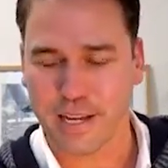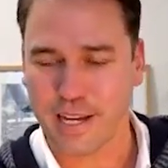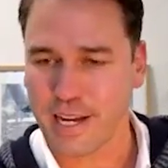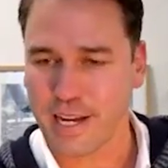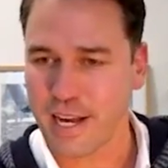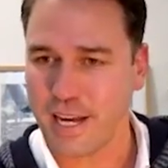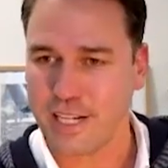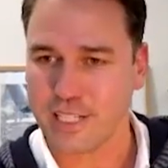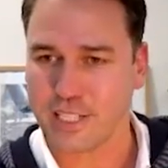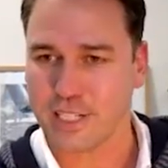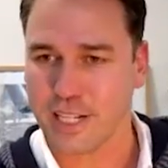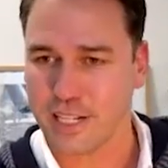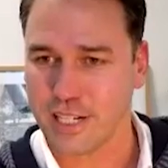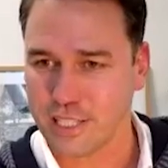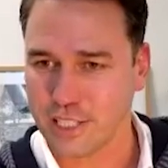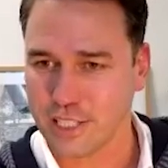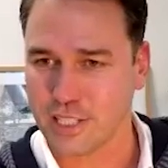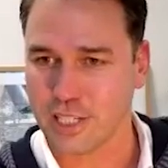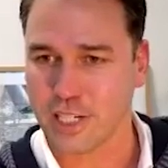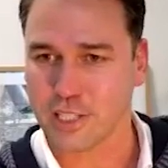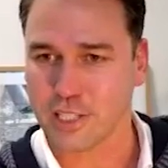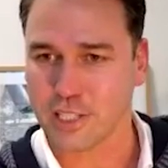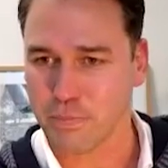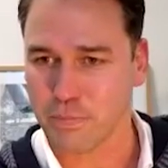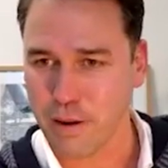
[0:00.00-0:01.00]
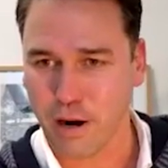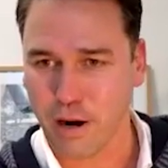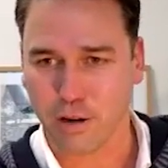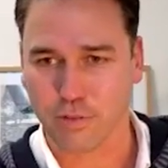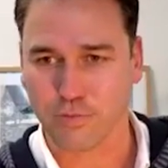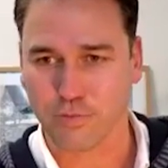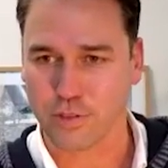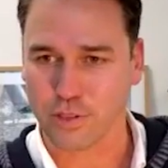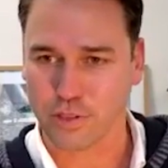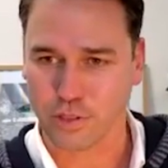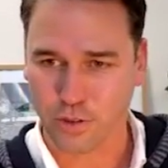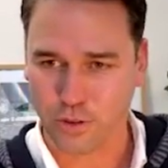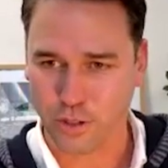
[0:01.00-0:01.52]
gosh, that is such a
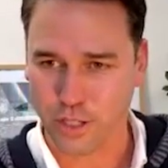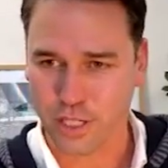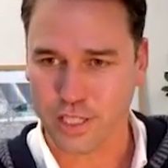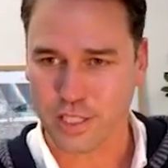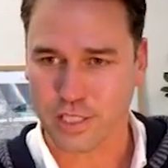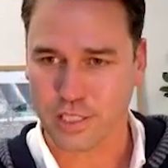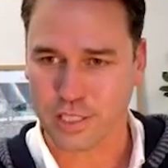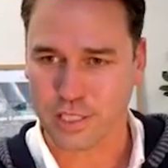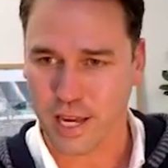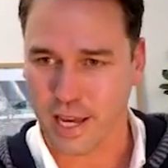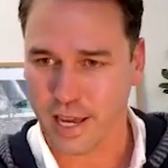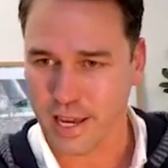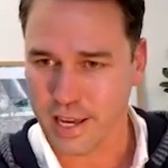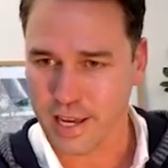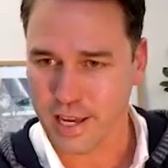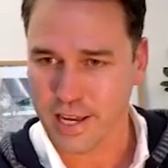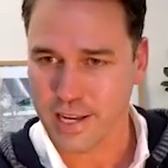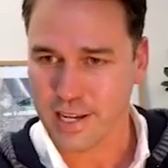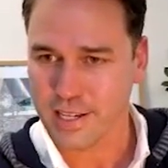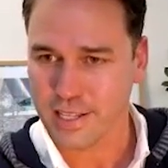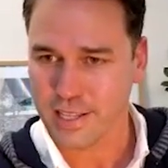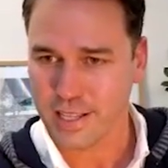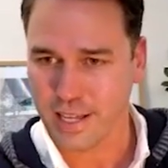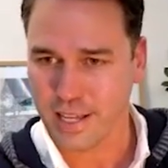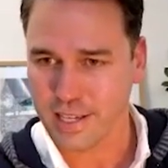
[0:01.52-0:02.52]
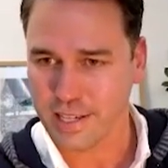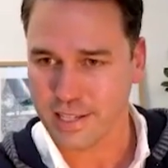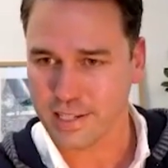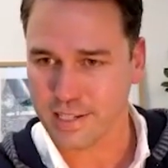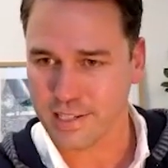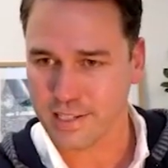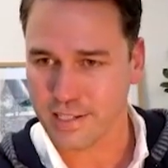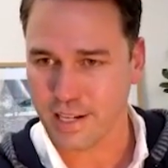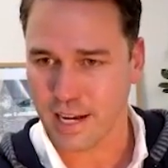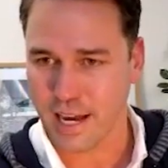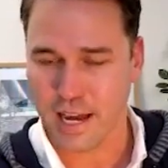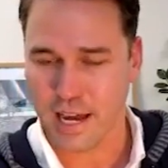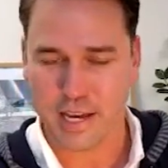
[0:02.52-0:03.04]
powerful story, because I
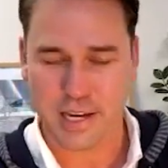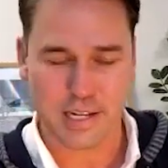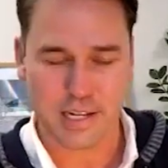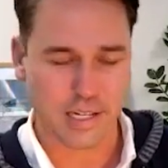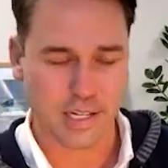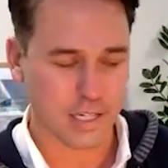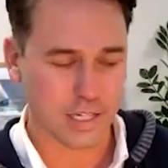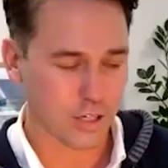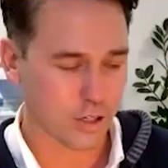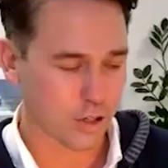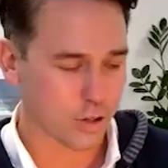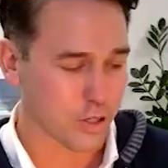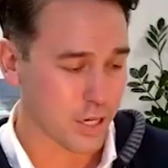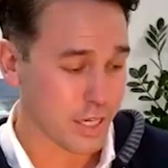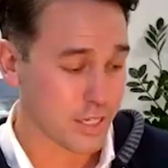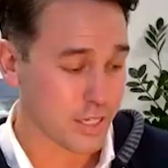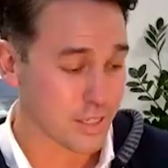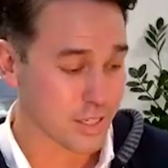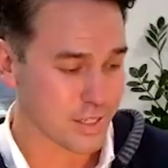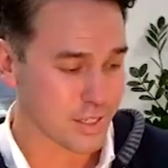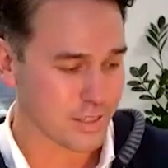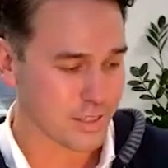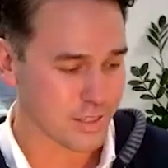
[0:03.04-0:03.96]
heard it,